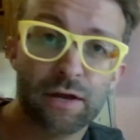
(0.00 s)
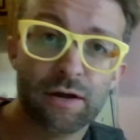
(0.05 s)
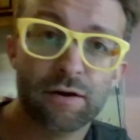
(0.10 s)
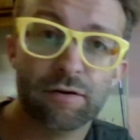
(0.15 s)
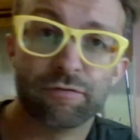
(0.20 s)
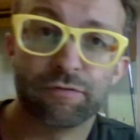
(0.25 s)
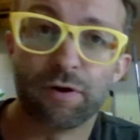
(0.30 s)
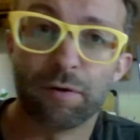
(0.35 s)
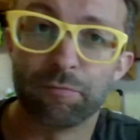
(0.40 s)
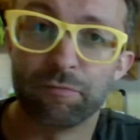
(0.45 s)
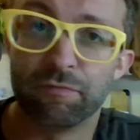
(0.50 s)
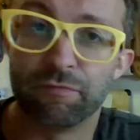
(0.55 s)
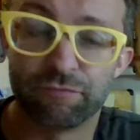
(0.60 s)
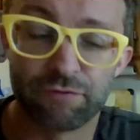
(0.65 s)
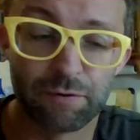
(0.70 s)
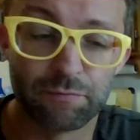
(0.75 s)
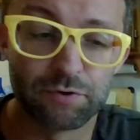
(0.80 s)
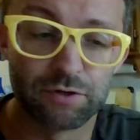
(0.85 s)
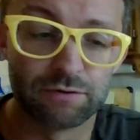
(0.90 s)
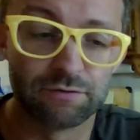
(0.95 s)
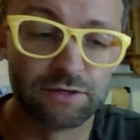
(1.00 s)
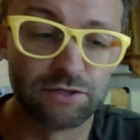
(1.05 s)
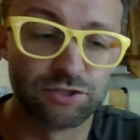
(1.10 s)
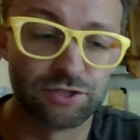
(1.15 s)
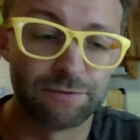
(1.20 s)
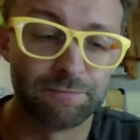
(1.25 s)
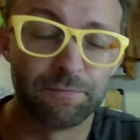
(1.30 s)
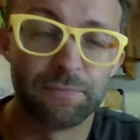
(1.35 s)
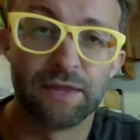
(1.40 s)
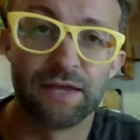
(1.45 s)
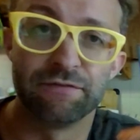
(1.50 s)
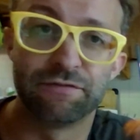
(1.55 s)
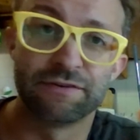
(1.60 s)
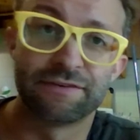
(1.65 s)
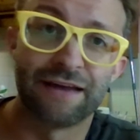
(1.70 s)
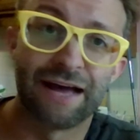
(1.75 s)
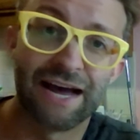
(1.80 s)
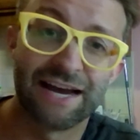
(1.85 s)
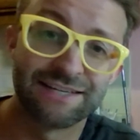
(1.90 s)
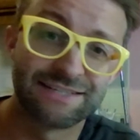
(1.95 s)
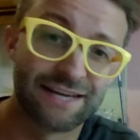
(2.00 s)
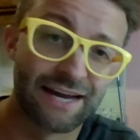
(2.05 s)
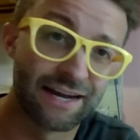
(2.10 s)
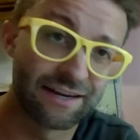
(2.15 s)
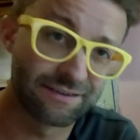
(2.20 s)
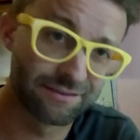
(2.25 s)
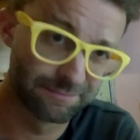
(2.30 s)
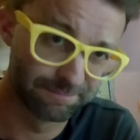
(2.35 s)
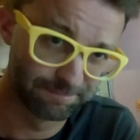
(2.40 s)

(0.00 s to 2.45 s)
from your region if it's a high tax.